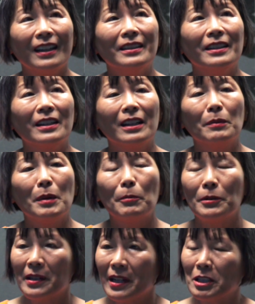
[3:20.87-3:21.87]
And then I come up
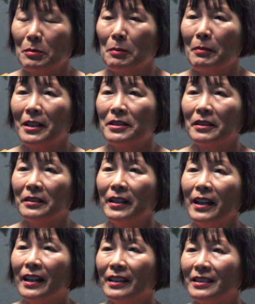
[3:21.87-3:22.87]
with an estimate based on
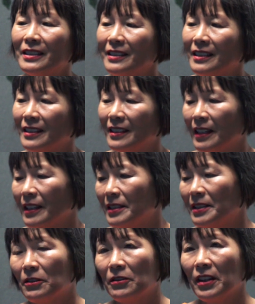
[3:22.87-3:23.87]
that, and I
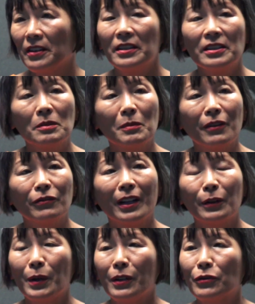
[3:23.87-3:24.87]
sort of say, this is my
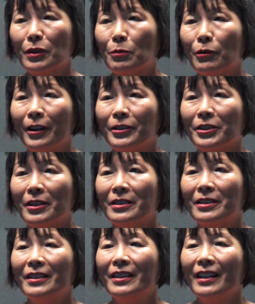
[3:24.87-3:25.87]
flat rate for the
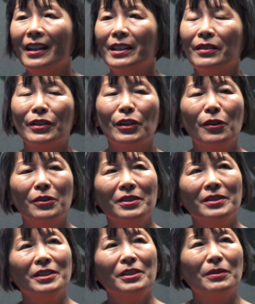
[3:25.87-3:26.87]
project. Yeah. And if it
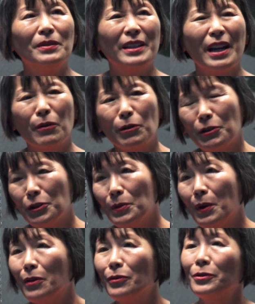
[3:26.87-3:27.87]
goes, an hour or
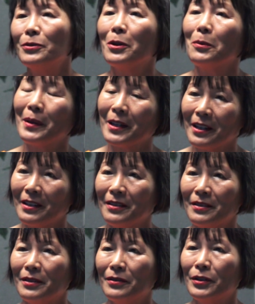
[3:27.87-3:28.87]
two over, no
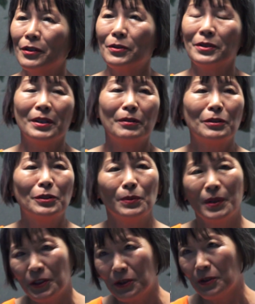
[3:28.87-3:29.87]
biggie. If it goes an hour or
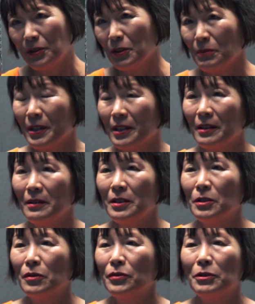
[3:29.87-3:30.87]
two under, no biggie.
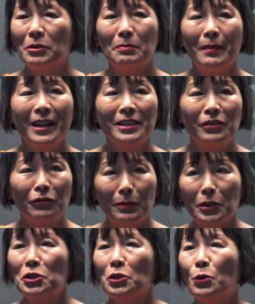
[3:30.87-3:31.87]
If there's massive
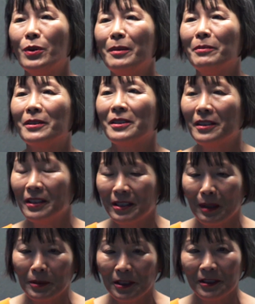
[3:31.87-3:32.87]
mission creep, like the thing
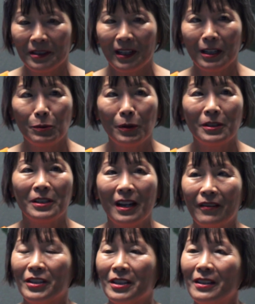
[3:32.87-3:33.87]
doubles in size, we're going to
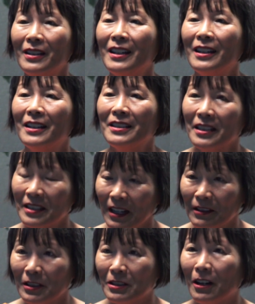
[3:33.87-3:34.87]
have to sit
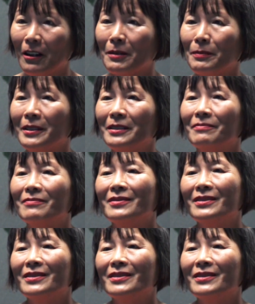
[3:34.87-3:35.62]
down and talk. But